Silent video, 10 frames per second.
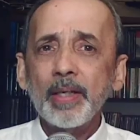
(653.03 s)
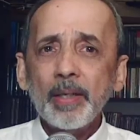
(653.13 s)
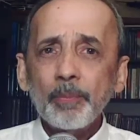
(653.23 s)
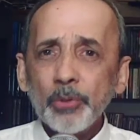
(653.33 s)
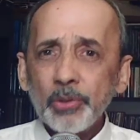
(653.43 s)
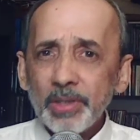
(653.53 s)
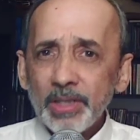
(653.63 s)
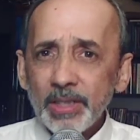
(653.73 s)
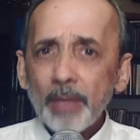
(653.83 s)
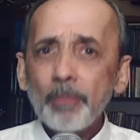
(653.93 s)
put
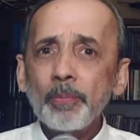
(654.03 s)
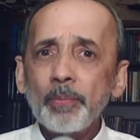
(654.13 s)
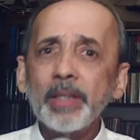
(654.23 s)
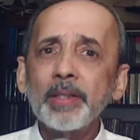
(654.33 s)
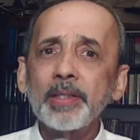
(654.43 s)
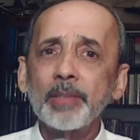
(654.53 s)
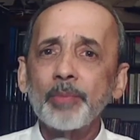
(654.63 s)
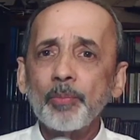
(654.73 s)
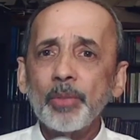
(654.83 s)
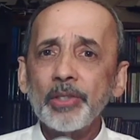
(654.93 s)
some mechanism
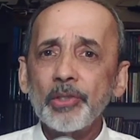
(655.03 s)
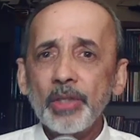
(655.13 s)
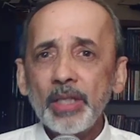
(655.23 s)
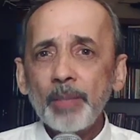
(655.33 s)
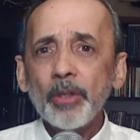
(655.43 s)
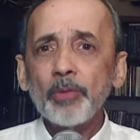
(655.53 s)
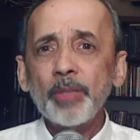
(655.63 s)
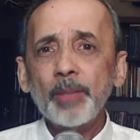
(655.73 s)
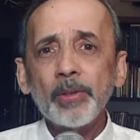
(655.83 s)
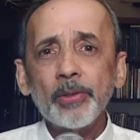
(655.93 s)
in place to keep out
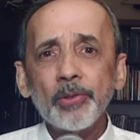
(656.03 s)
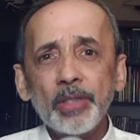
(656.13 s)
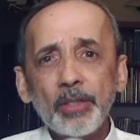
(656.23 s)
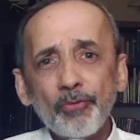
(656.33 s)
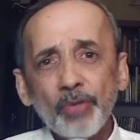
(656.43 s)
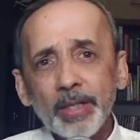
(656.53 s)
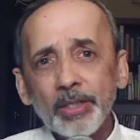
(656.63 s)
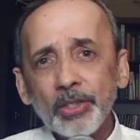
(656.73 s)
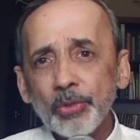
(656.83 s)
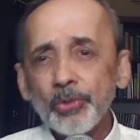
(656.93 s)
people who see flying
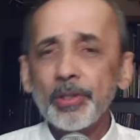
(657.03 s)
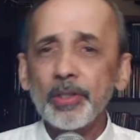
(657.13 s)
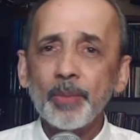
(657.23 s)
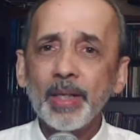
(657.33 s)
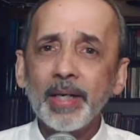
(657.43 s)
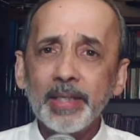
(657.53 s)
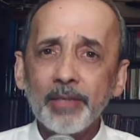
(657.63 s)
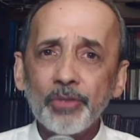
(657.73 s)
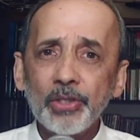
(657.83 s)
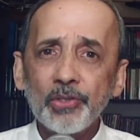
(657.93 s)
saucers behind
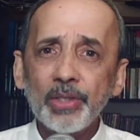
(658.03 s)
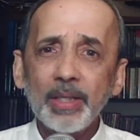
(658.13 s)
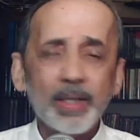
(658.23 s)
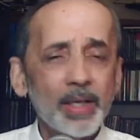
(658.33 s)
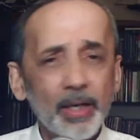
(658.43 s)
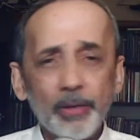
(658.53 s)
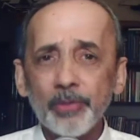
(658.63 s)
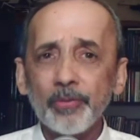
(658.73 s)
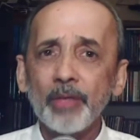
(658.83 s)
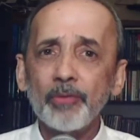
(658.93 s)
every tree out
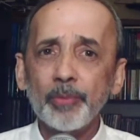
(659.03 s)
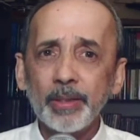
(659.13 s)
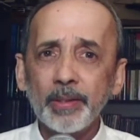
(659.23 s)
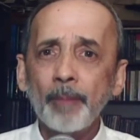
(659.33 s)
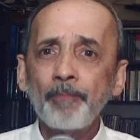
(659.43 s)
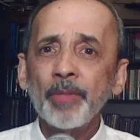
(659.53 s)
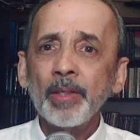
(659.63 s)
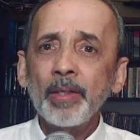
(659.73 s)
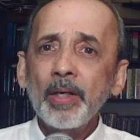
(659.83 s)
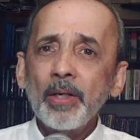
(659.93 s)
of government.
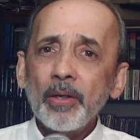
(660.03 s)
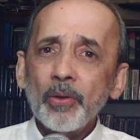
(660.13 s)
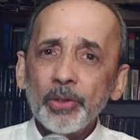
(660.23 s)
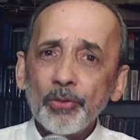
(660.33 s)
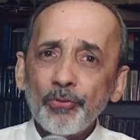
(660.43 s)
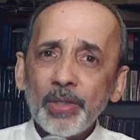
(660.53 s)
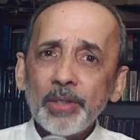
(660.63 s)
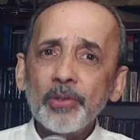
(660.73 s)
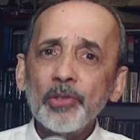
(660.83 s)
Or the fate of those